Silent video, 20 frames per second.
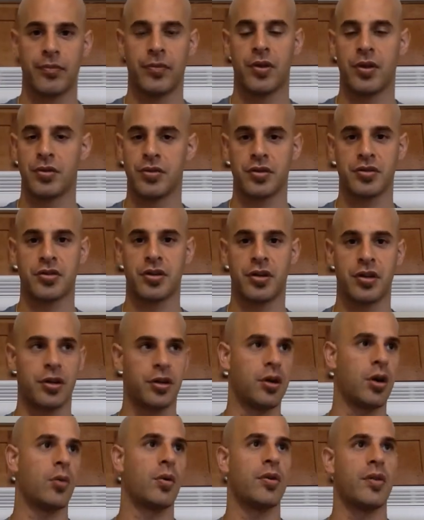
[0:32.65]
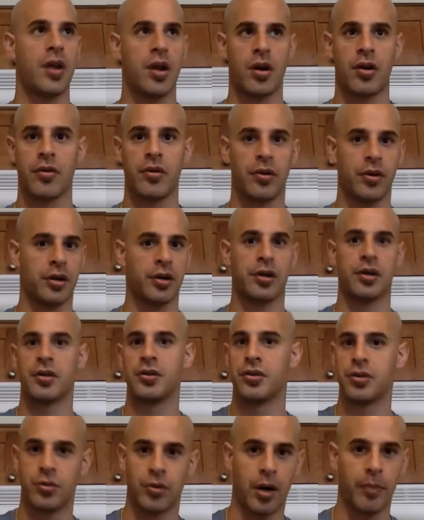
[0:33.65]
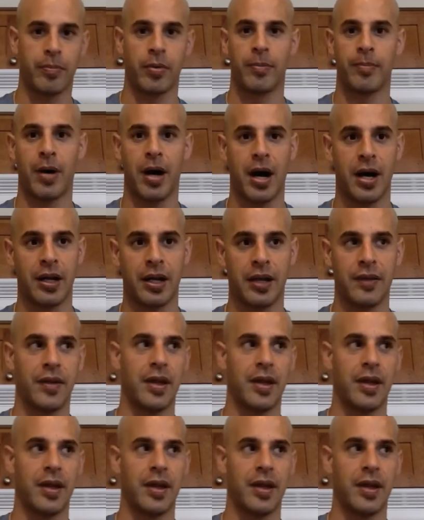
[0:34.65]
they're just going to go in there and they're going to do upper body,